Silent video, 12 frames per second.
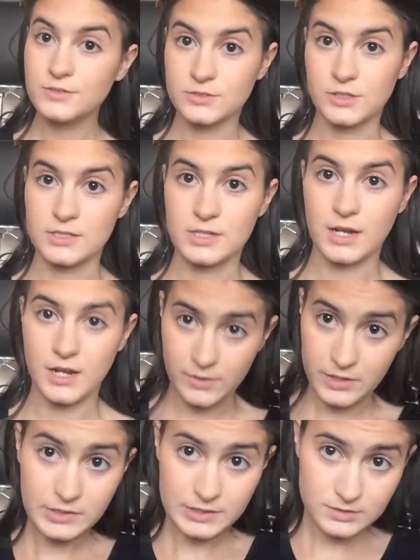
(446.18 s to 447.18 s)
So that's kind of how
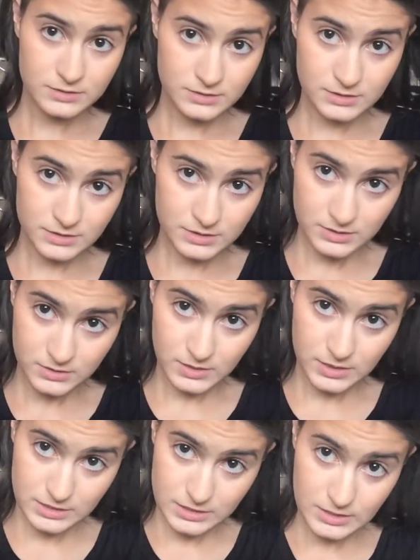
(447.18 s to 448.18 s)
I do it. Let's do
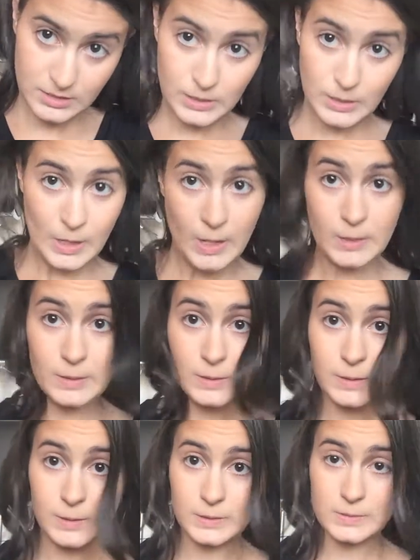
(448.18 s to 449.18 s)
these.
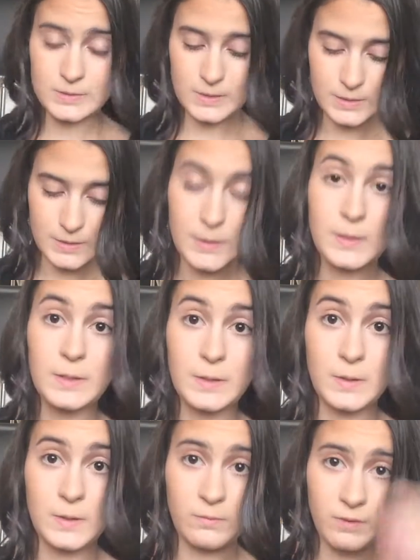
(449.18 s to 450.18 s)
Let's get those out of the
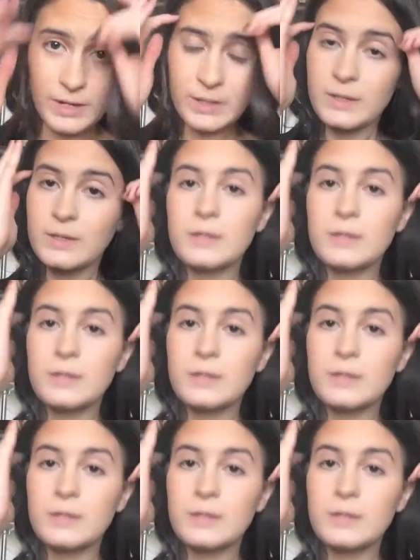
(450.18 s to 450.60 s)
way.